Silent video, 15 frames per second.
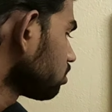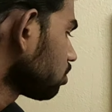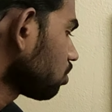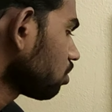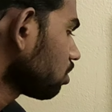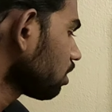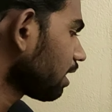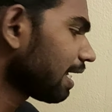
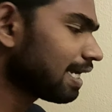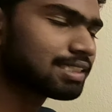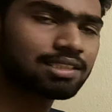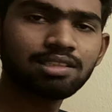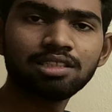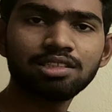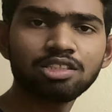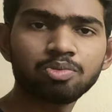So
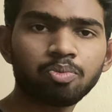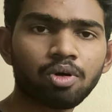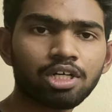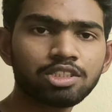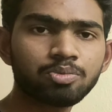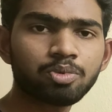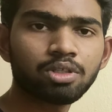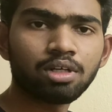yes, this is
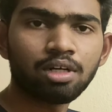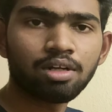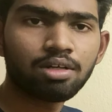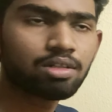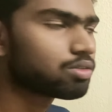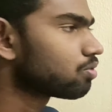possible.